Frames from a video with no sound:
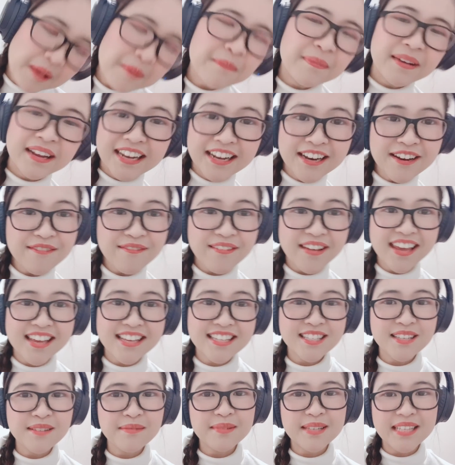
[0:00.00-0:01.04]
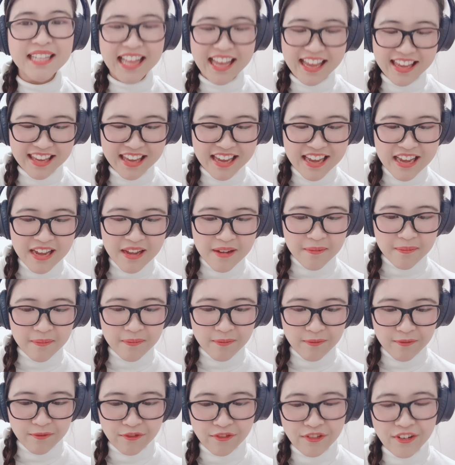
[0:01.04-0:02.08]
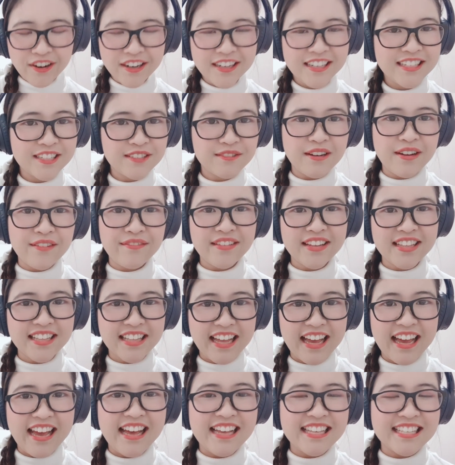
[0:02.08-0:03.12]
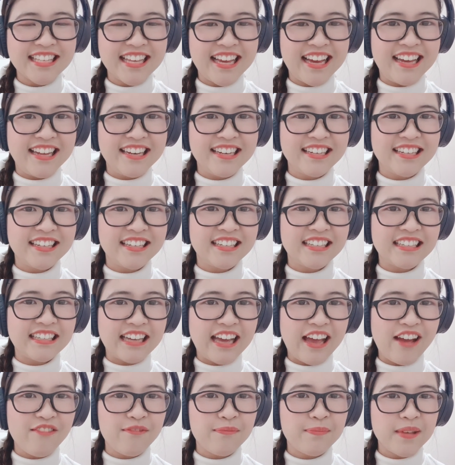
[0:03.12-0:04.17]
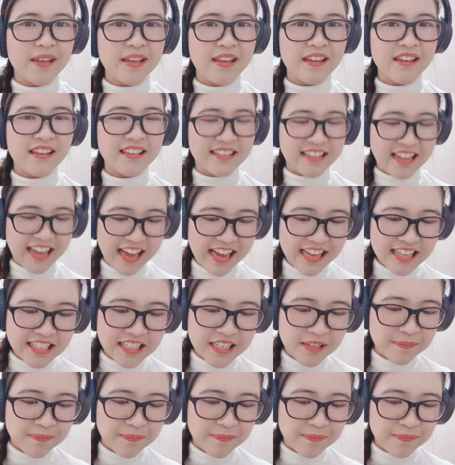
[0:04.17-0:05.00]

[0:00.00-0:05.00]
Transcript: But anyway, it seems like for the driving test and the FP test,